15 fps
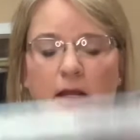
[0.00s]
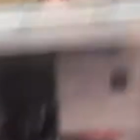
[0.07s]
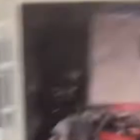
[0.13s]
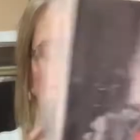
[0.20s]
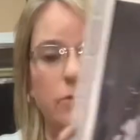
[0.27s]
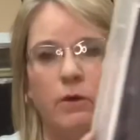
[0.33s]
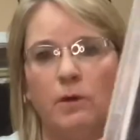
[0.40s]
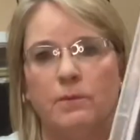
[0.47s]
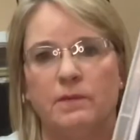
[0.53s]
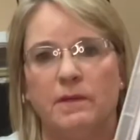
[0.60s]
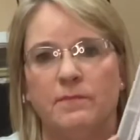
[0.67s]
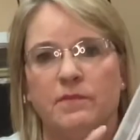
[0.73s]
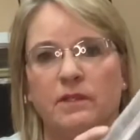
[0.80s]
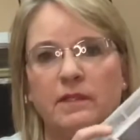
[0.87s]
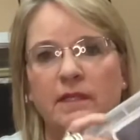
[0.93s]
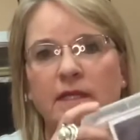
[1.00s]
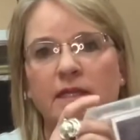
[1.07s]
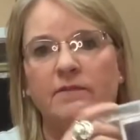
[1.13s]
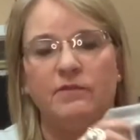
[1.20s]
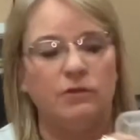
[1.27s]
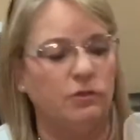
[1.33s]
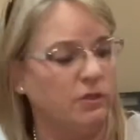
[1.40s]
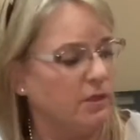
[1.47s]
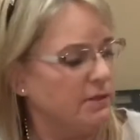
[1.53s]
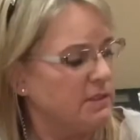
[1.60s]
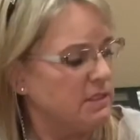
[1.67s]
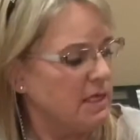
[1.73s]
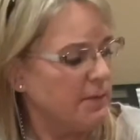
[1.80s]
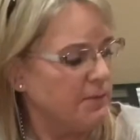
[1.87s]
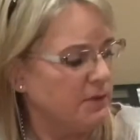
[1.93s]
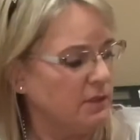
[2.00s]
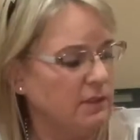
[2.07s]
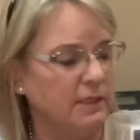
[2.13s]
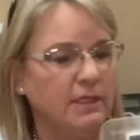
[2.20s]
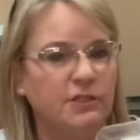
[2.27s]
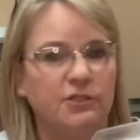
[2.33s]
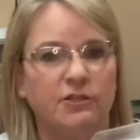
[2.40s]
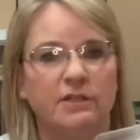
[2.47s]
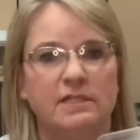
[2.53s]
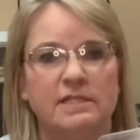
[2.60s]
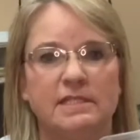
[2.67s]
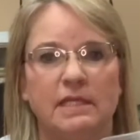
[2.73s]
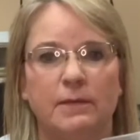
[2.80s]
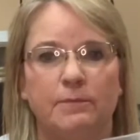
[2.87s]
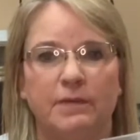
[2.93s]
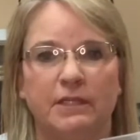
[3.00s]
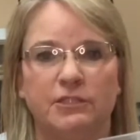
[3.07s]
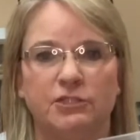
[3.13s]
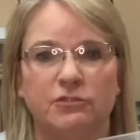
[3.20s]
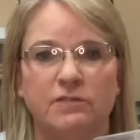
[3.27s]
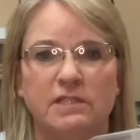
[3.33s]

So we'll open up the lid. If you look on the top of the lid, you're going to see a picture.